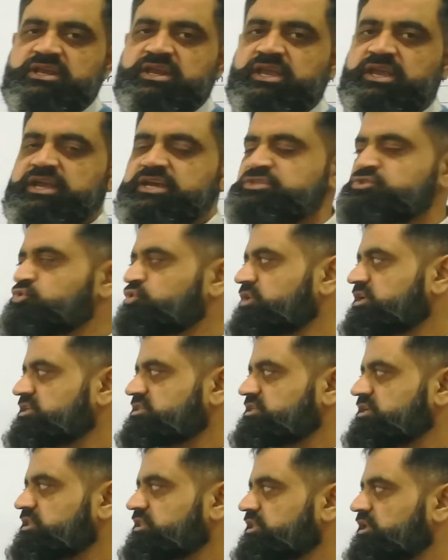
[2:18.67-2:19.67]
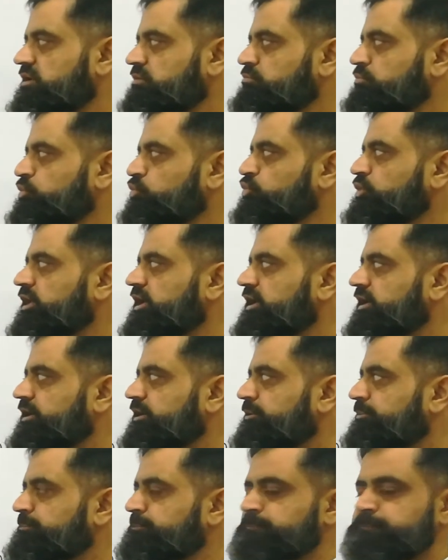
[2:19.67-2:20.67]
as you can see in the blue
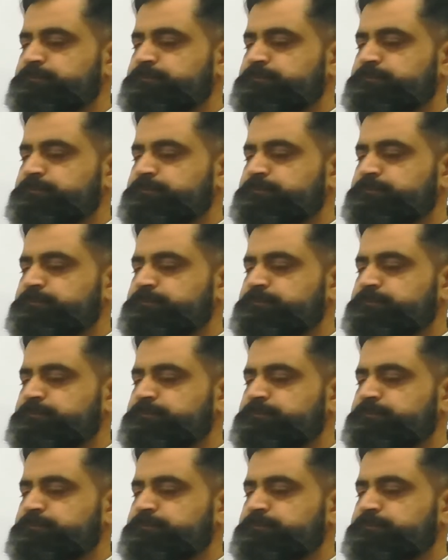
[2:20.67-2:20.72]
diagram.